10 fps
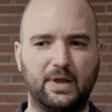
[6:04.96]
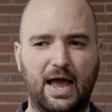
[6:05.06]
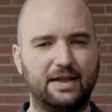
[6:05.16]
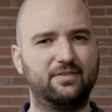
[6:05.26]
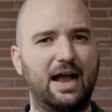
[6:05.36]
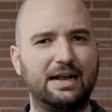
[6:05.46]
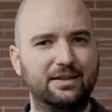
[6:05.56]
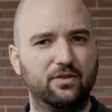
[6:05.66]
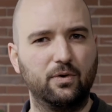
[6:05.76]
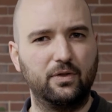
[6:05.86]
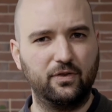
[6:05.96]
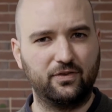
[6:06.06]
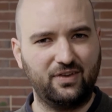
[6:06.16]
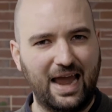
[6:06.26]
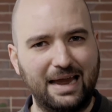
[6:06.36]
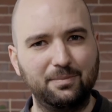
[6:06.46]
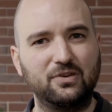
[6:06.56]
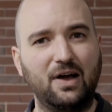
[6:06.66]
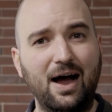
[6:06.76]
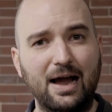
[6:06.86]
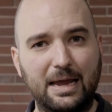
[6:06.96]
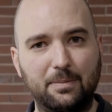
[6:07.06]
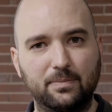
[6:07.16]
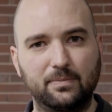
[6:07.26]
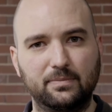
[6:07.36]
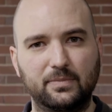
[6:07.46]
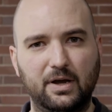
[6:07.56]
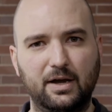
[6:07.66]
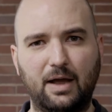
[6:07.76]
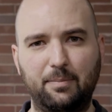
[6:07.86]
at exactly the same time. Yeah? I